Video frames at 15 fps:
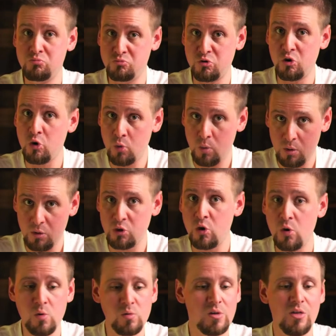do
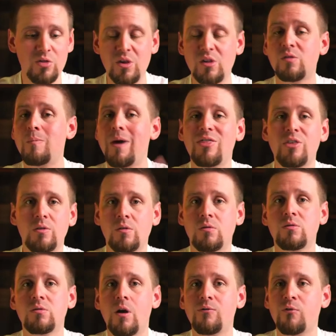use this methods and
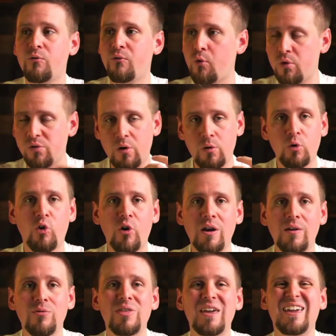stuff for certain
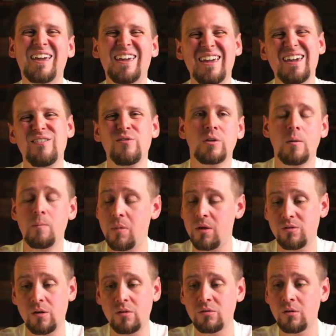creative thinking, even in
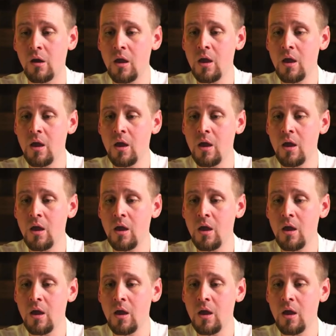business.